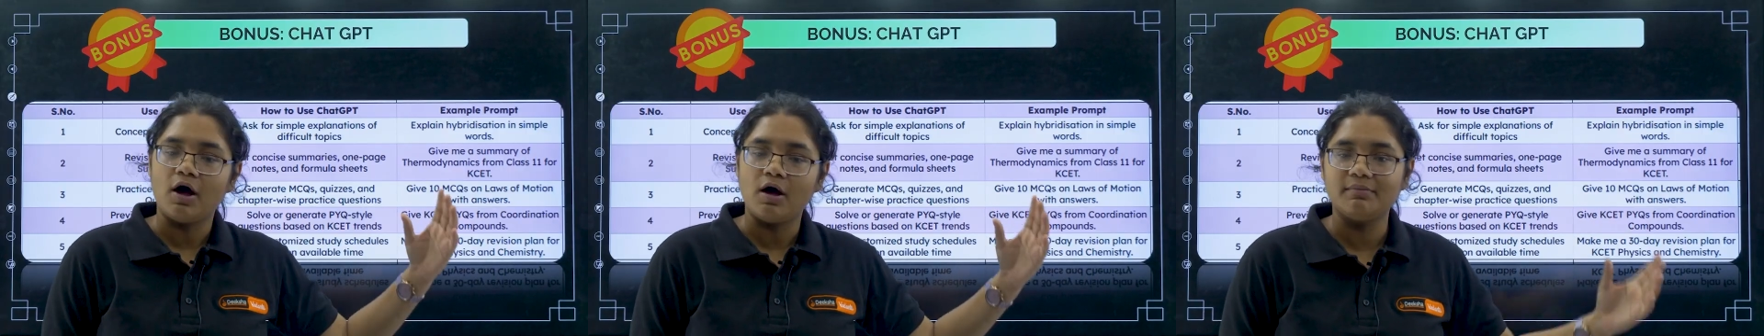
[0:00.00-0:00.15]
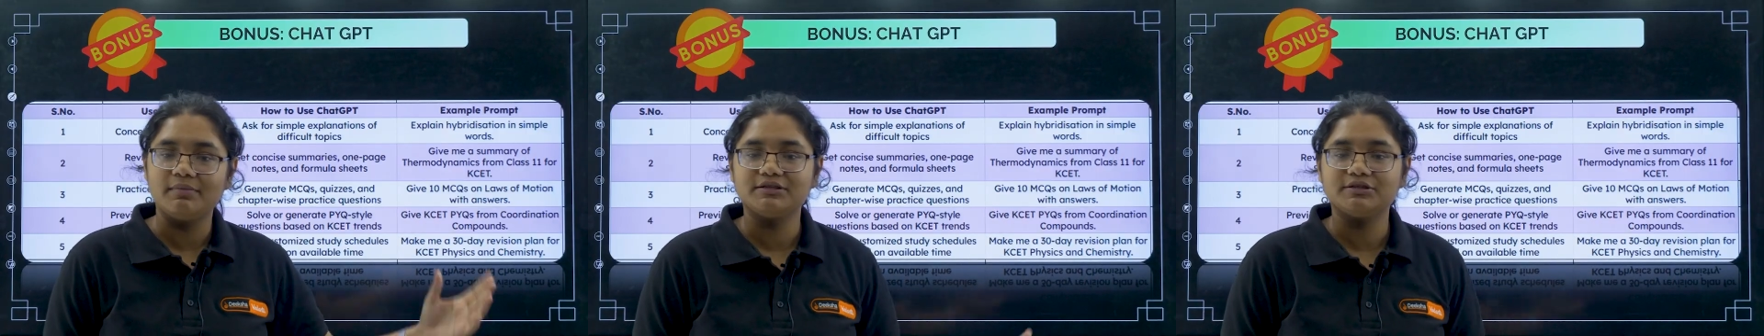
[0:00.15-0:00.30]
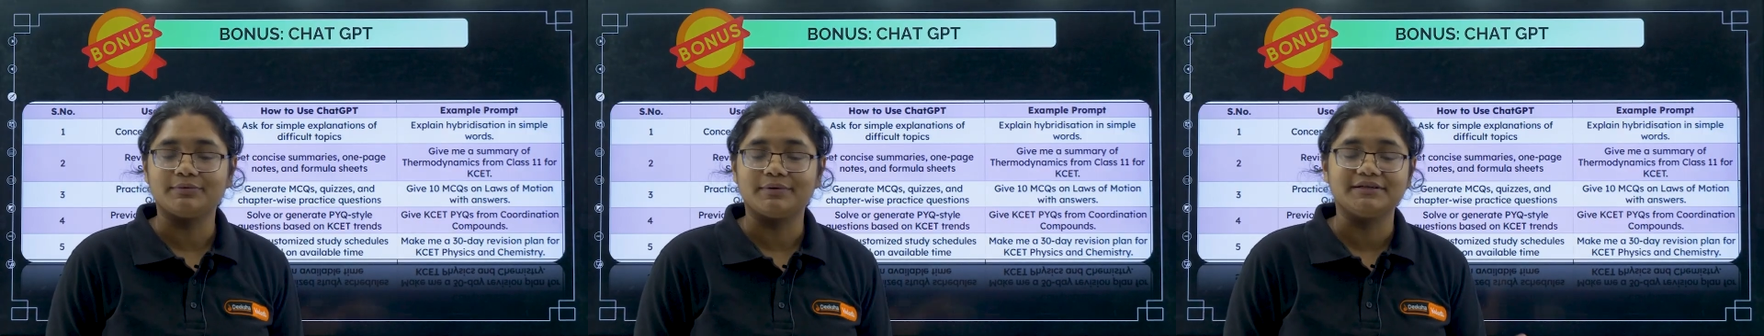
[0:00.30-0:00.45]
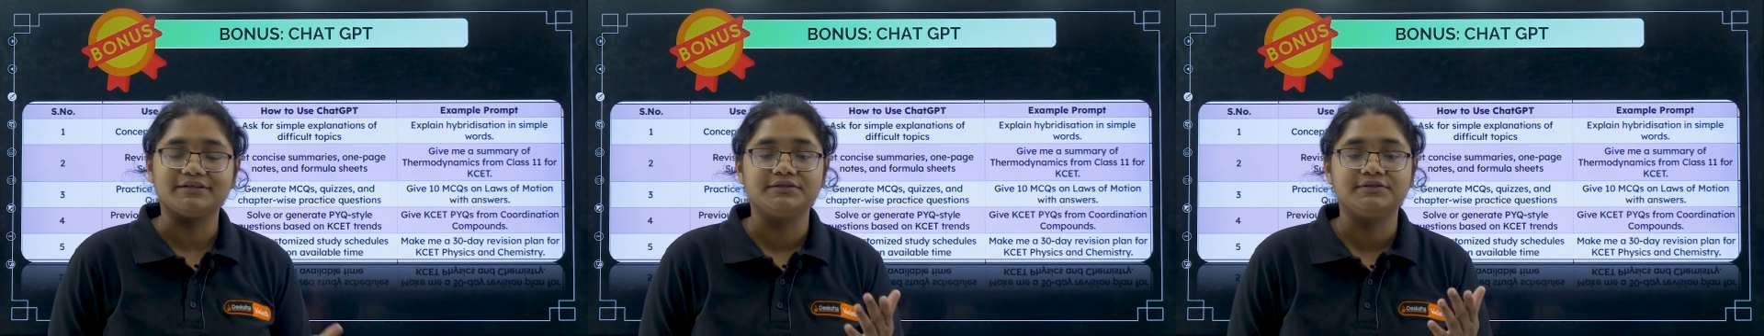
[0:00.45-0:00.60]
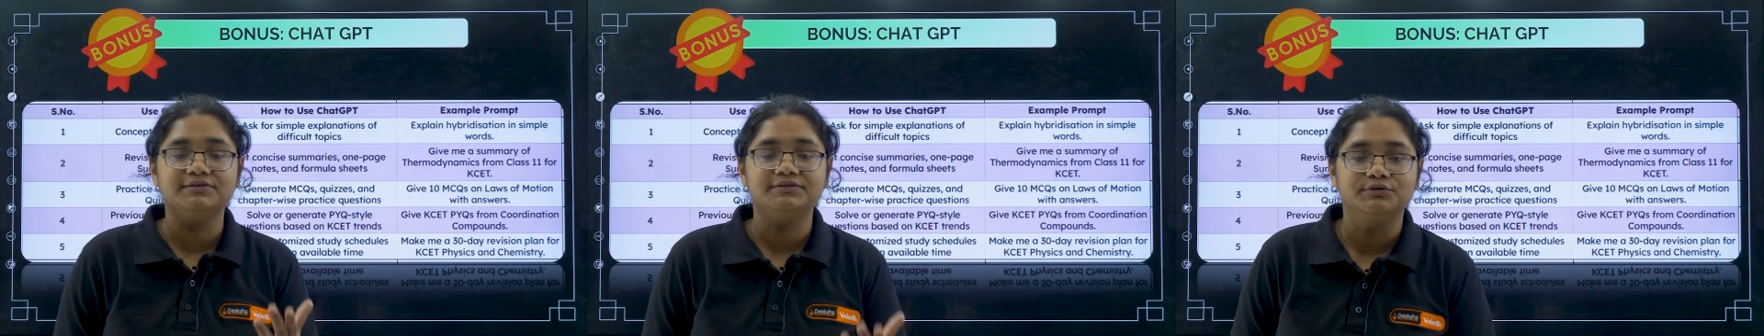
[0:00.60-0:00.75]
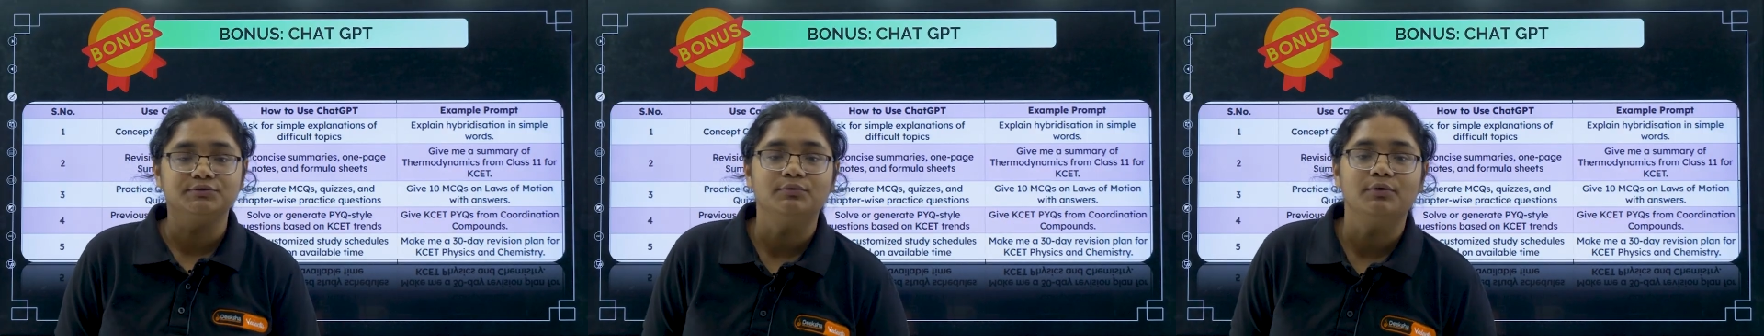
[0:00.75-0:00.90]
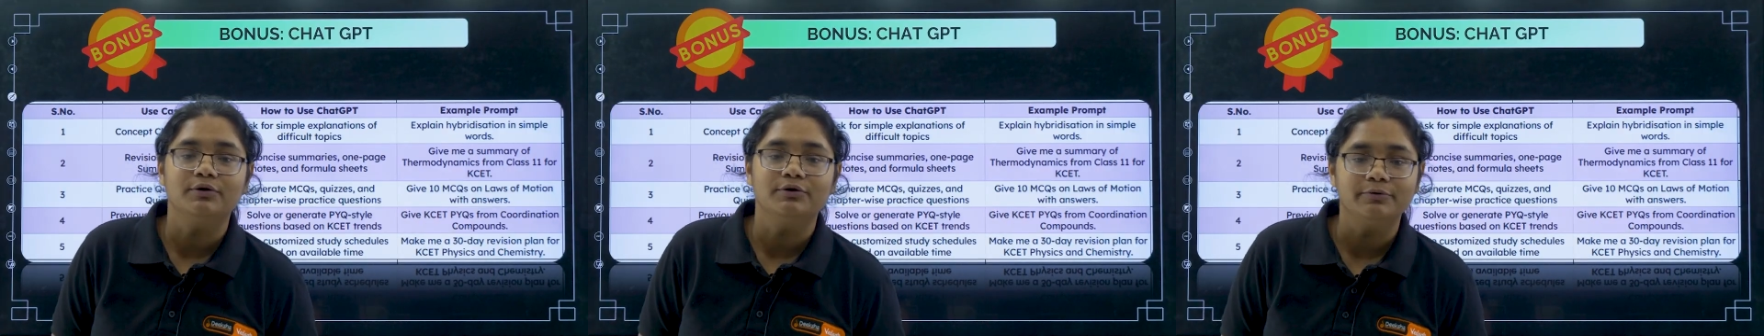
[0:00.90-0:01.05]
how much
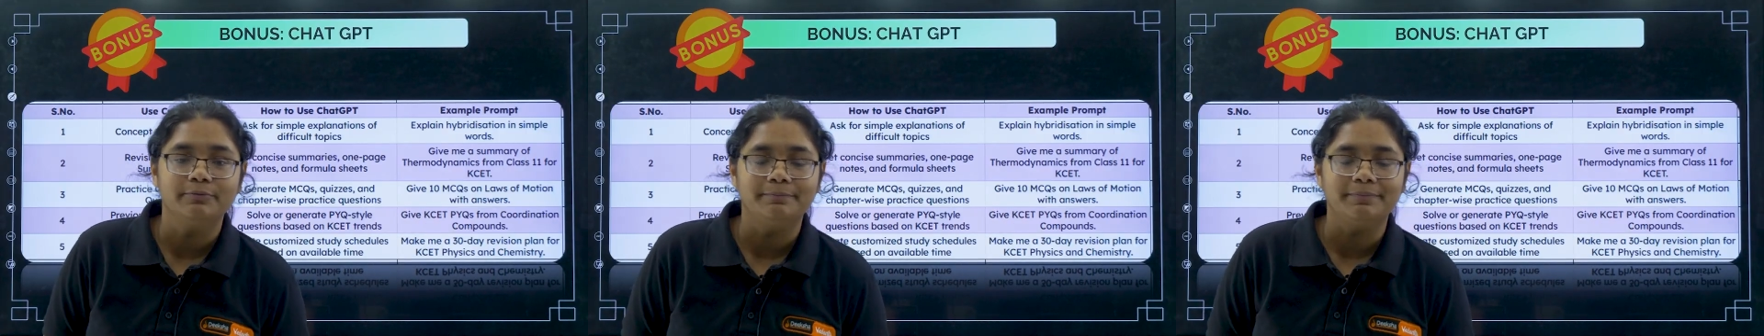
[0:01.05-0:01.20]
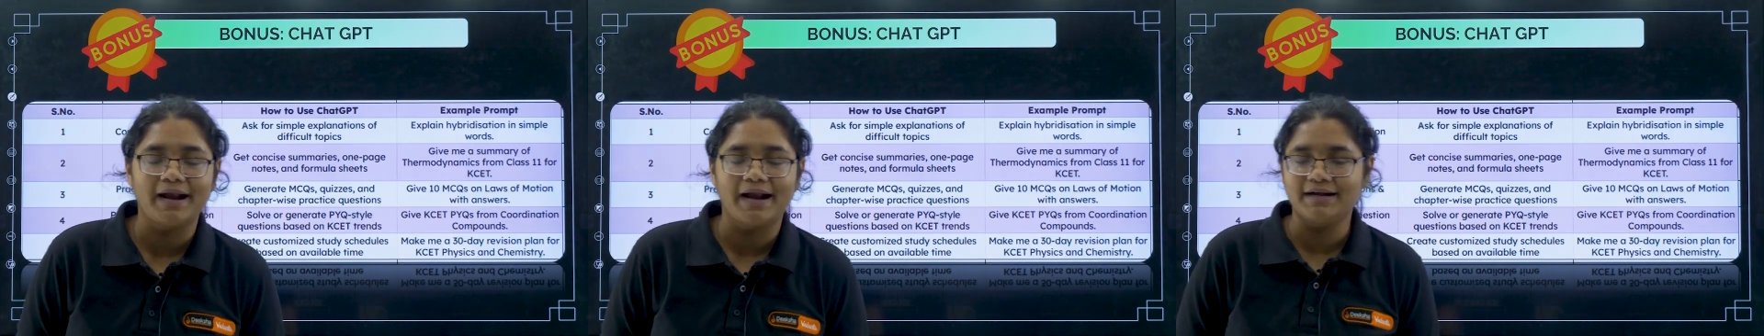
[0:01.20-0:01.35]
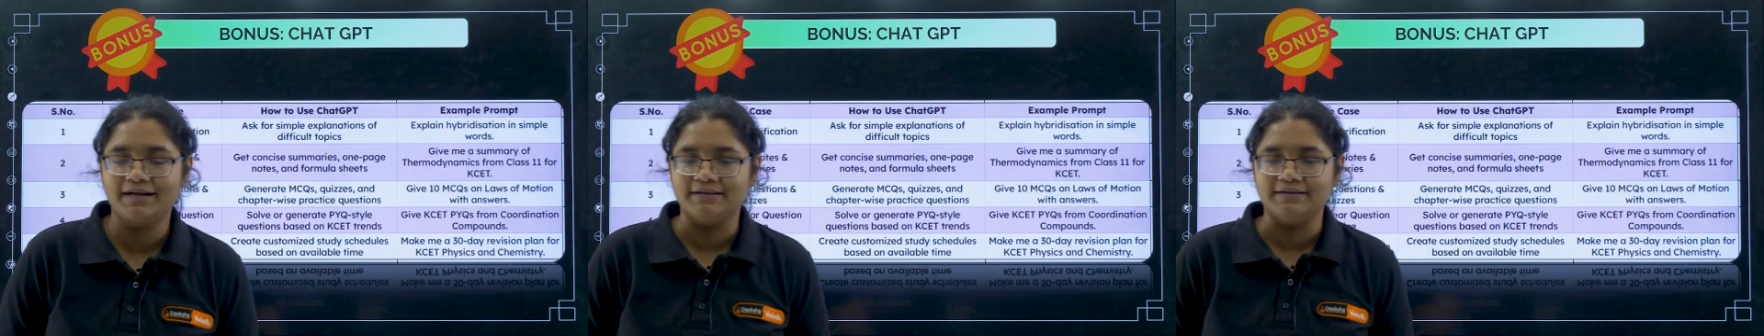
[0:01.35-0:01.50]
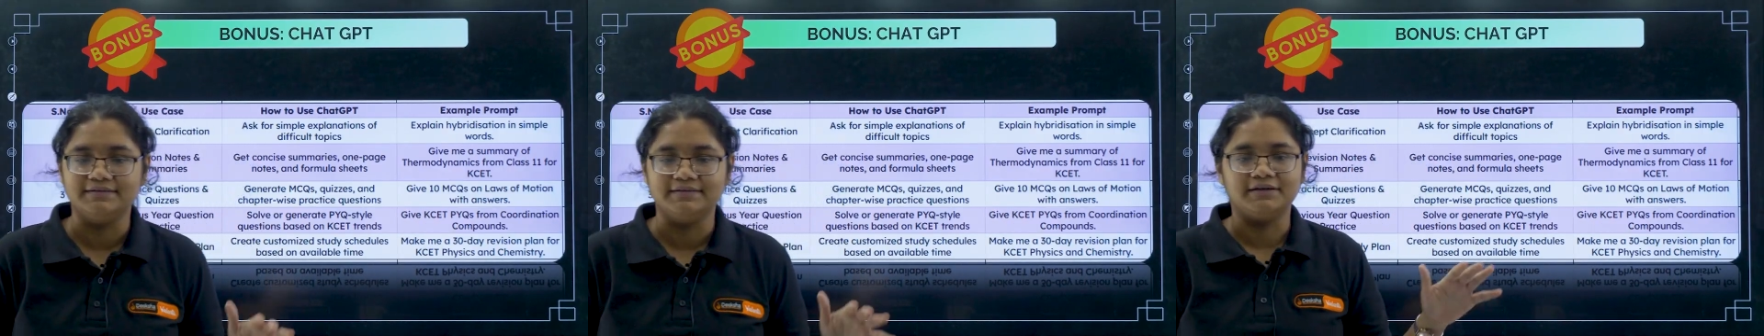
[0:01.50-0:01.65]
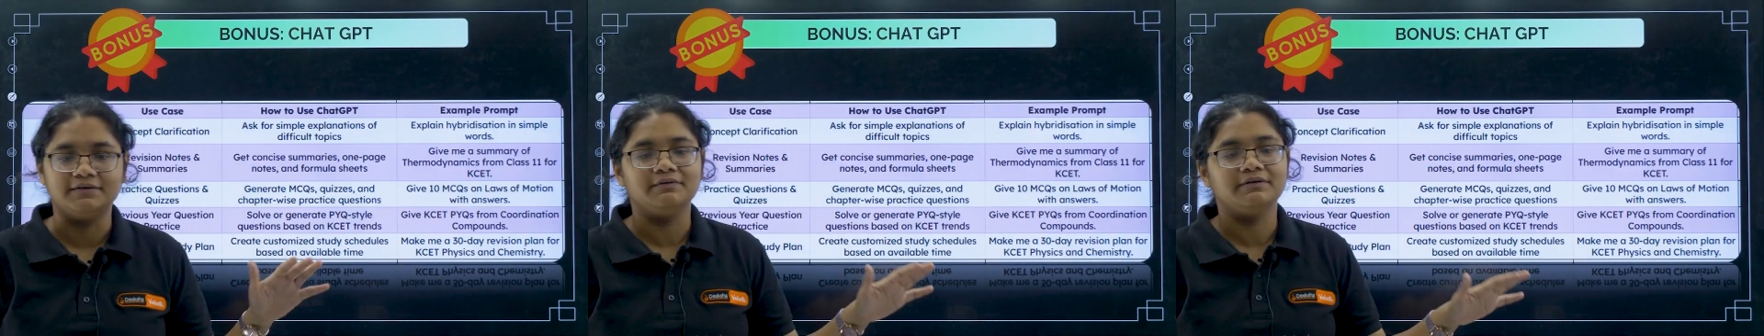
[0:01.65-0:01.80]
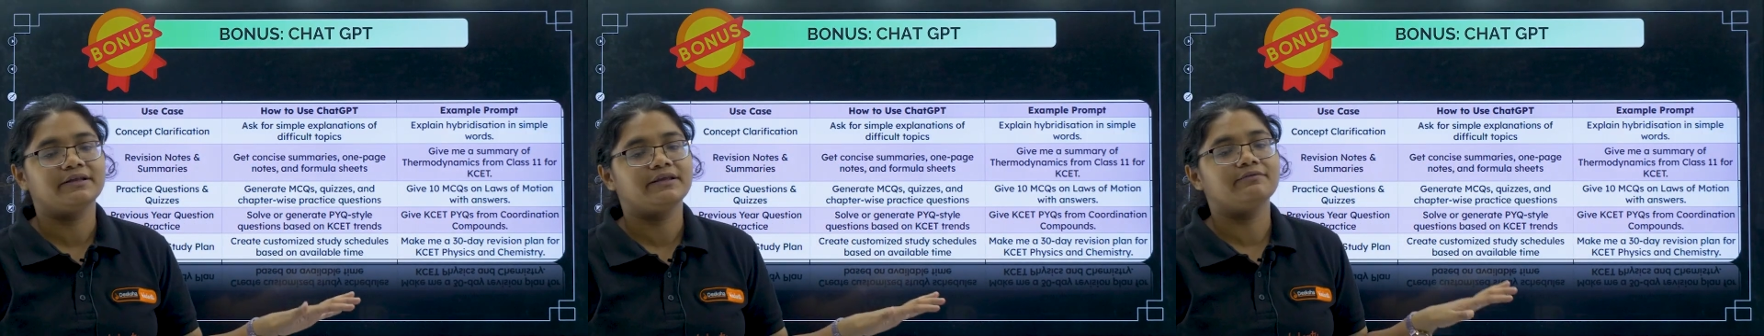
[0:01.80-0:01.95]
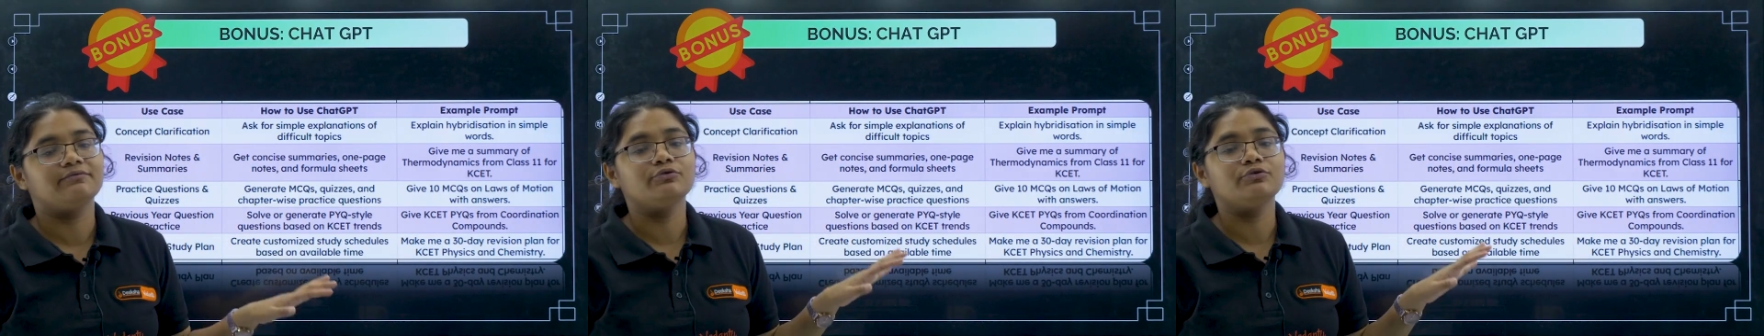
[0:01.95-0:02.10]
questions you want to practice it
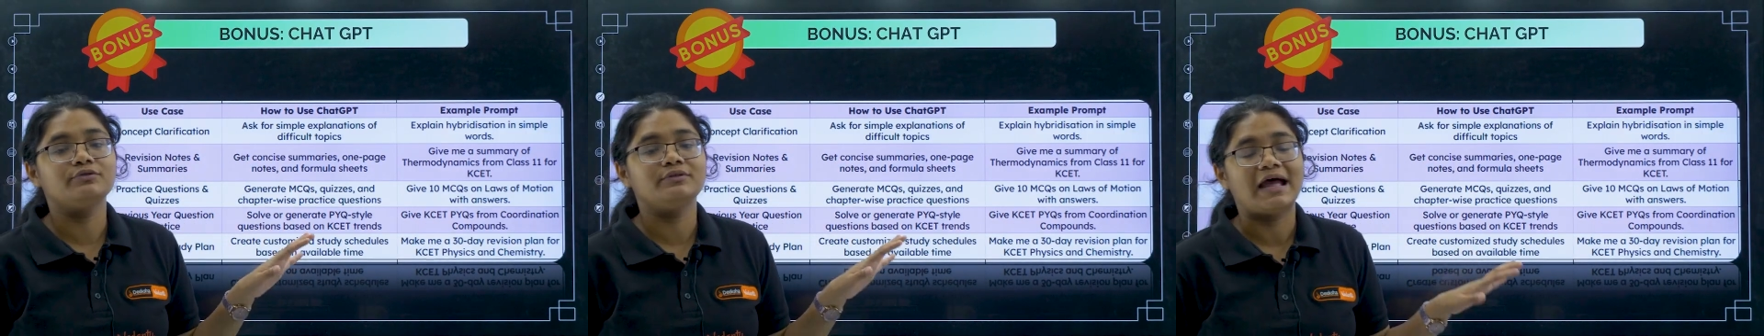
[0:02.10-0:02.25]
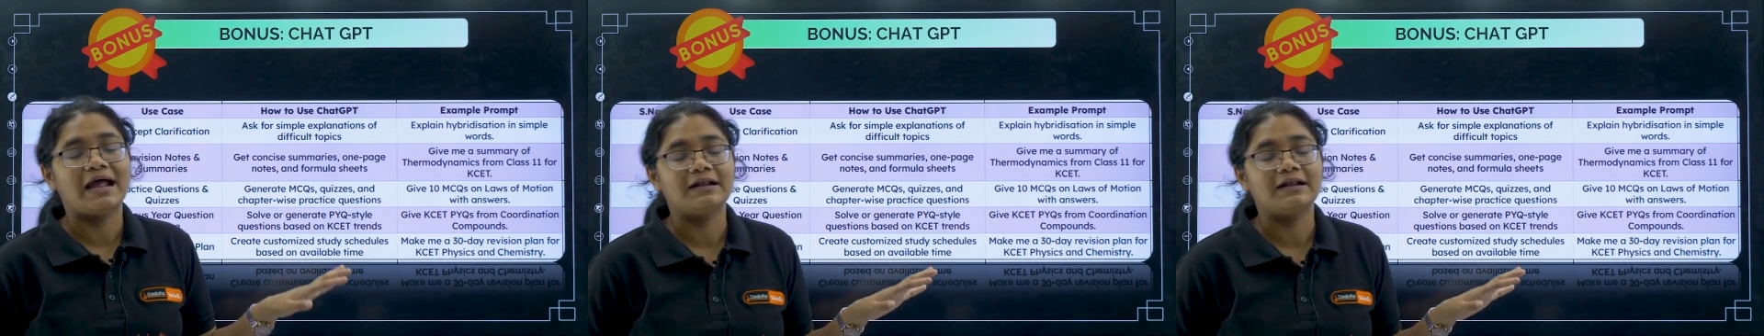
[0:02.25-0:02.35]
will give you